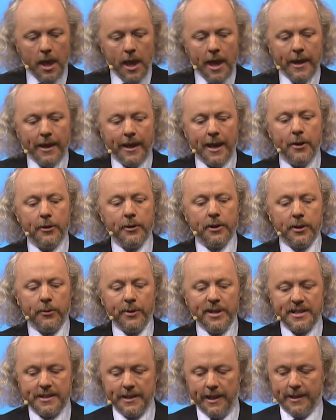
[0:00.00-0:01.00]

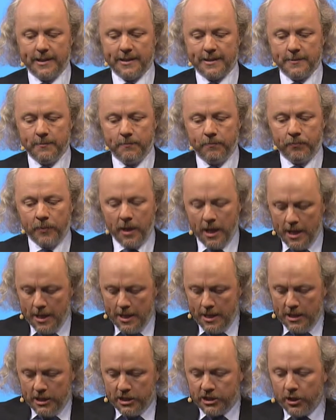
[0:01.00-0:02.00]
characteristics.
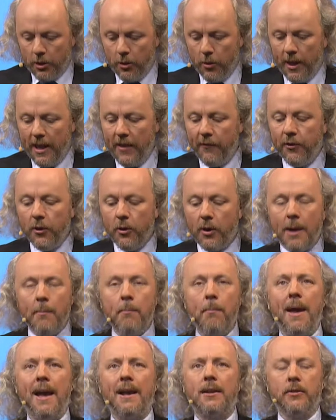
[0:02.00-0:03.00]
So if you come
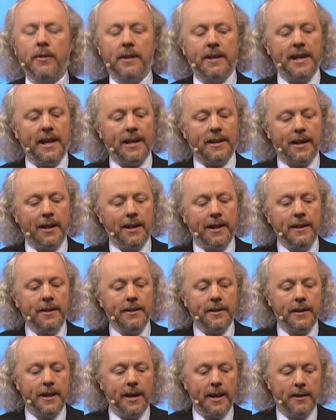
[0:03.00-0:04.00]
back to the tactile
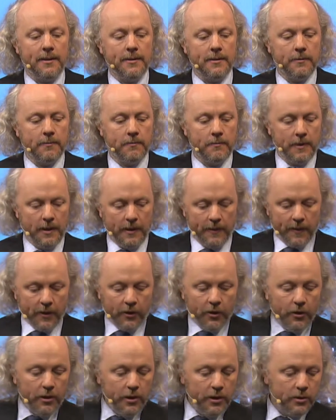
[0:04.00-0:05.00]
internet, the
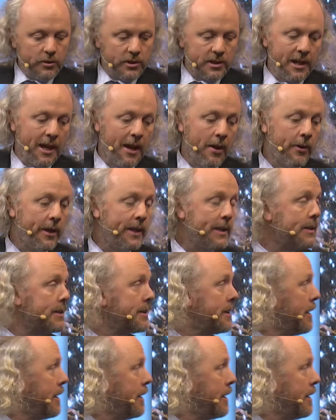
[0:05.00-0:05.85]
good news now is